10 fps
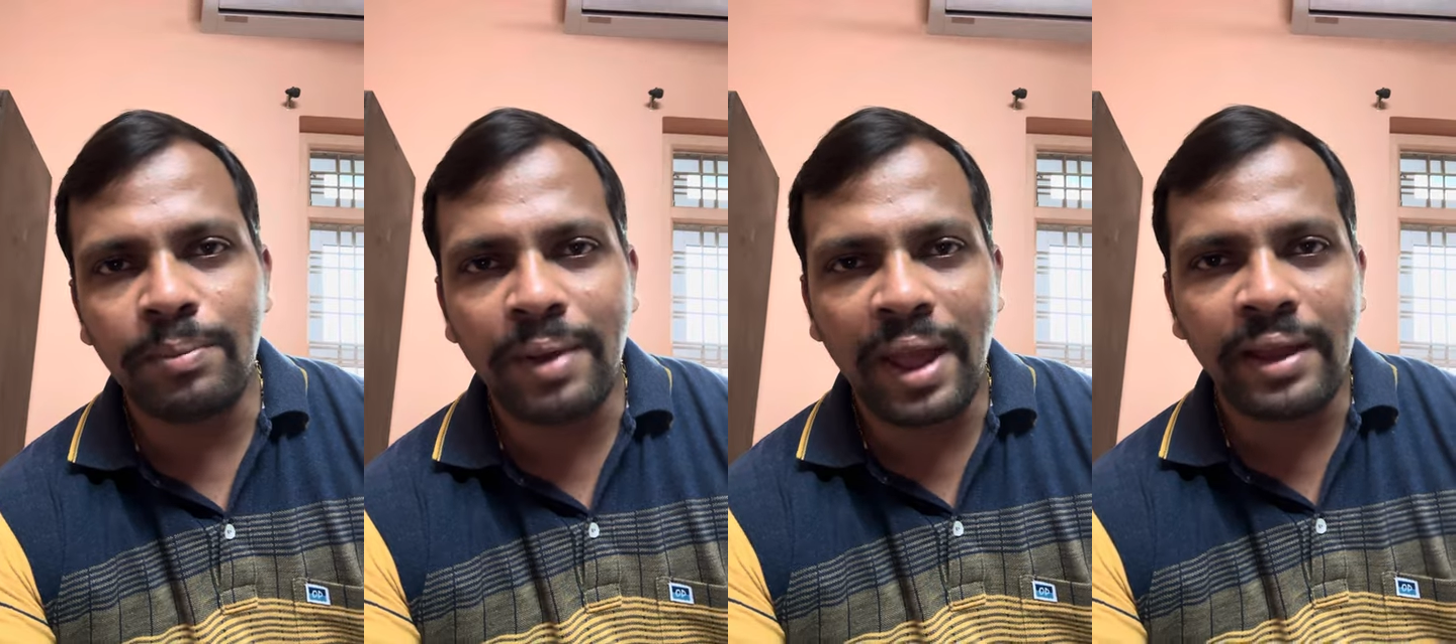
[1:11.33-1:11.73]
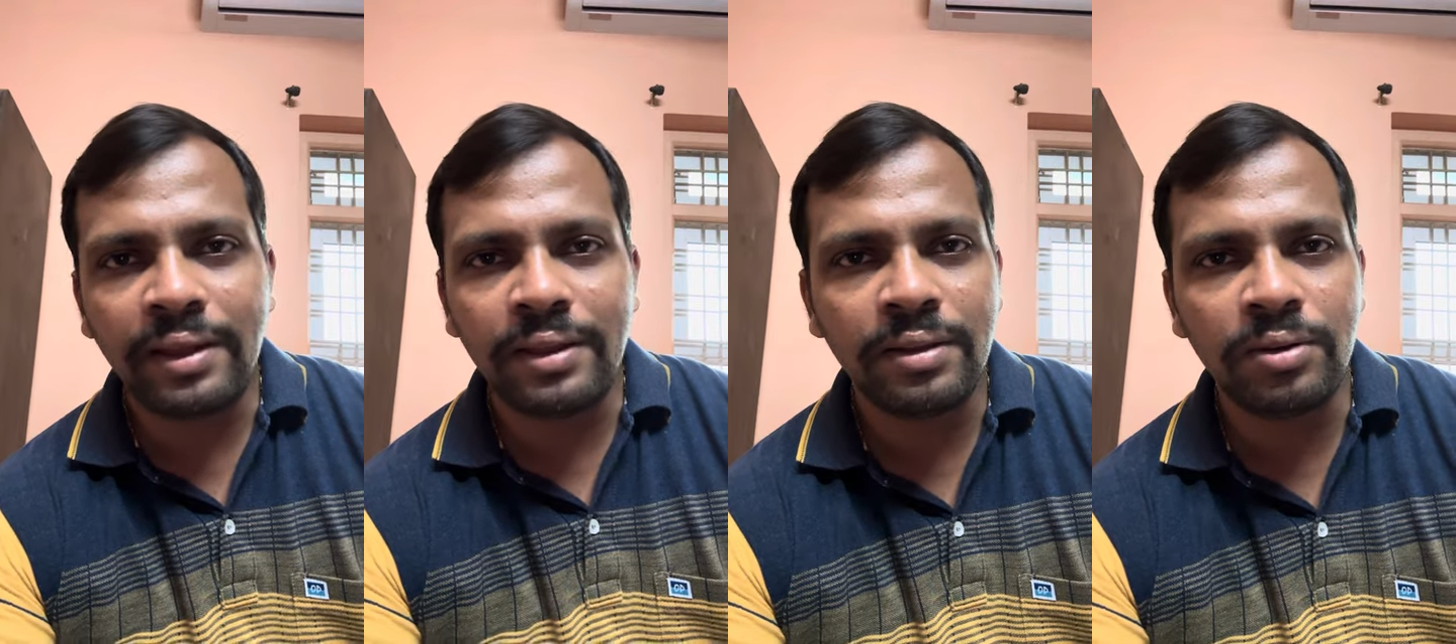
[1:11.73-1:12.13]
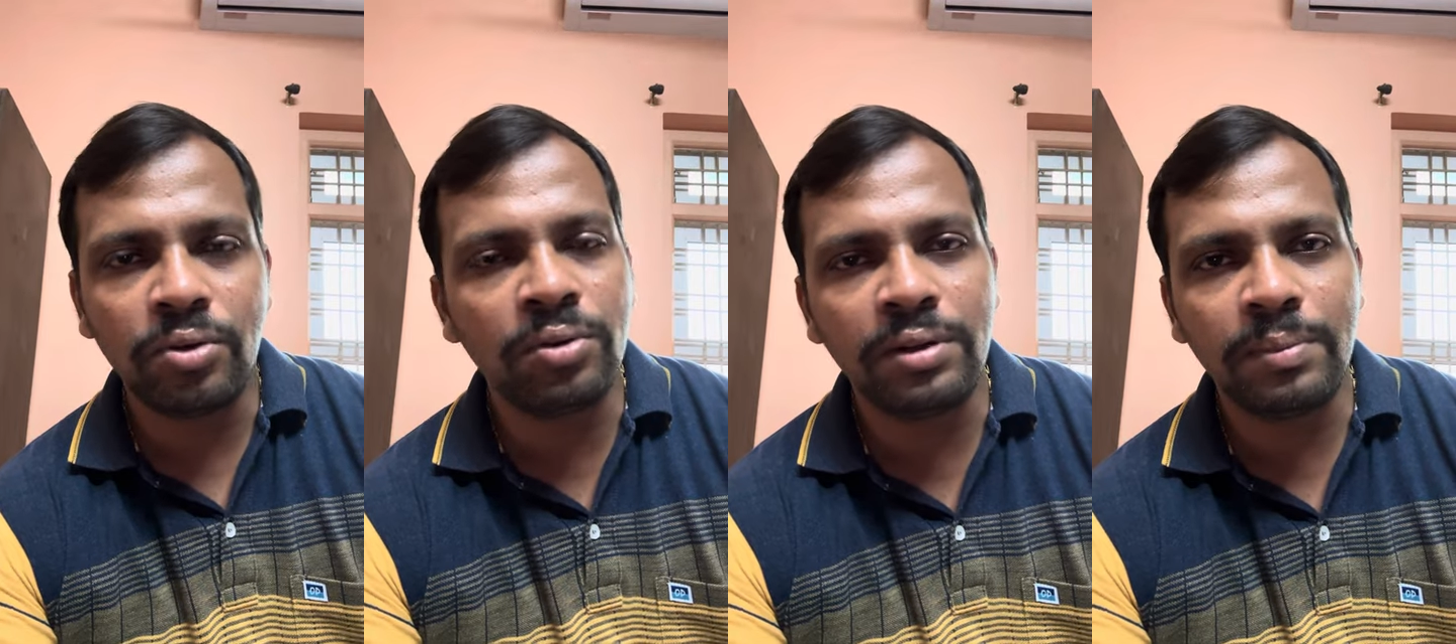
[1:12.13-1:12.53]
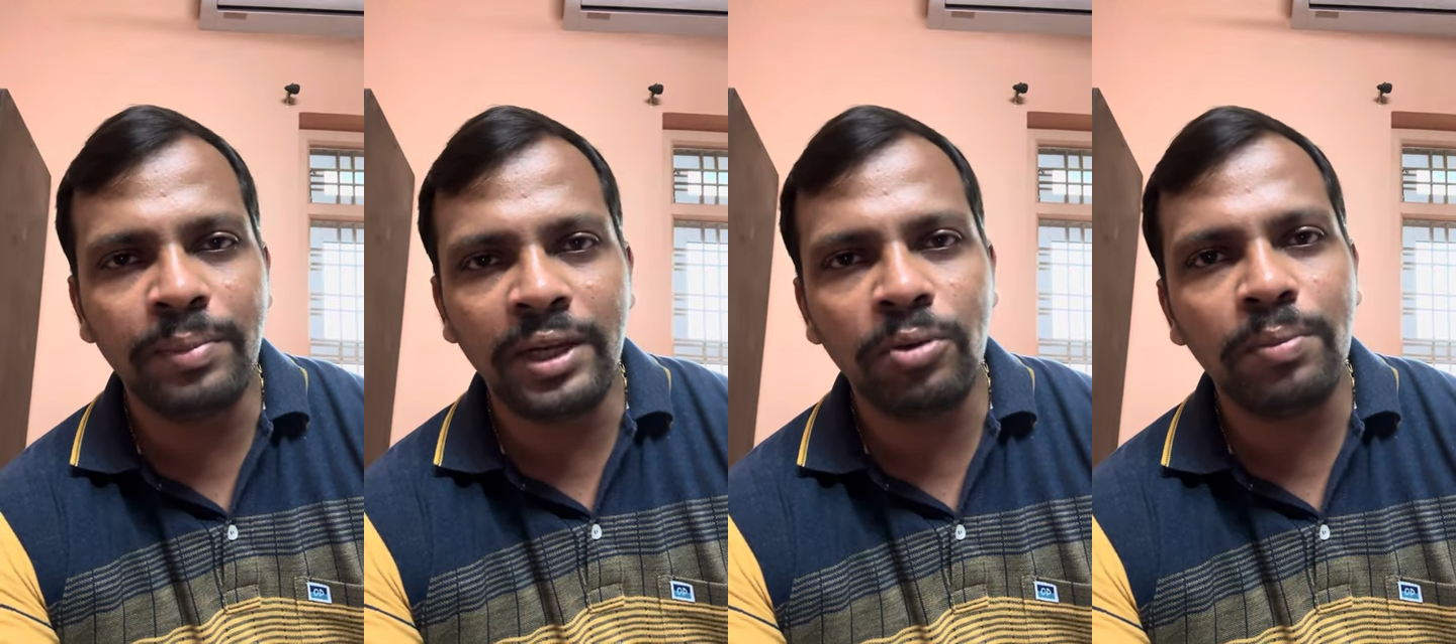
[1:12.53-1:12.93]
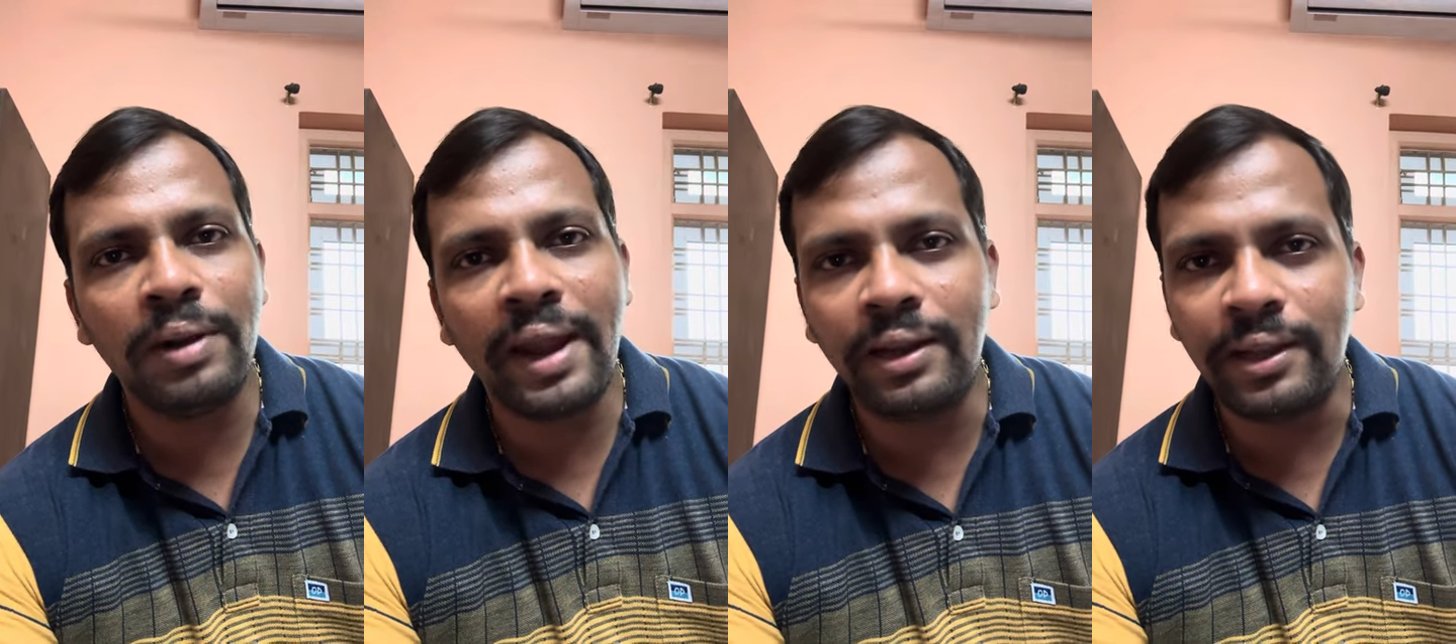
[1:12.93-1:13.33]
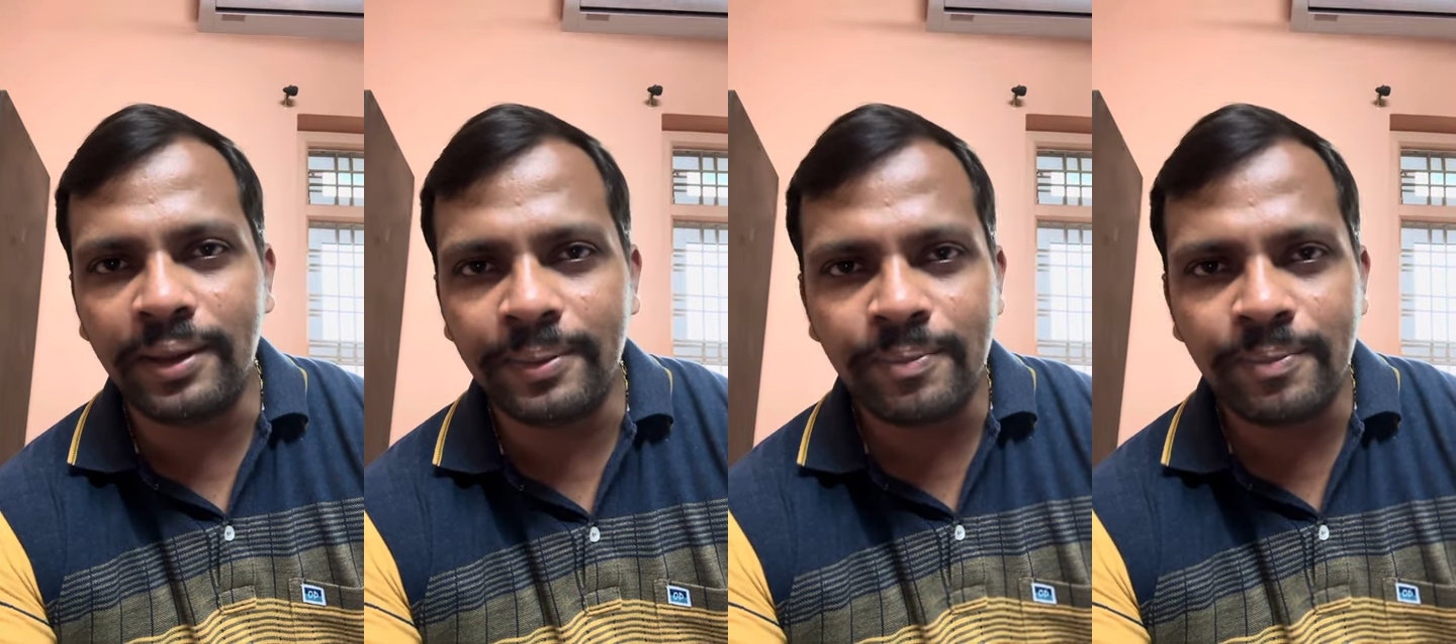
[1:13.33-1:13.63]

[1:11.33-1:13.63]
bank. Don't believe blindly.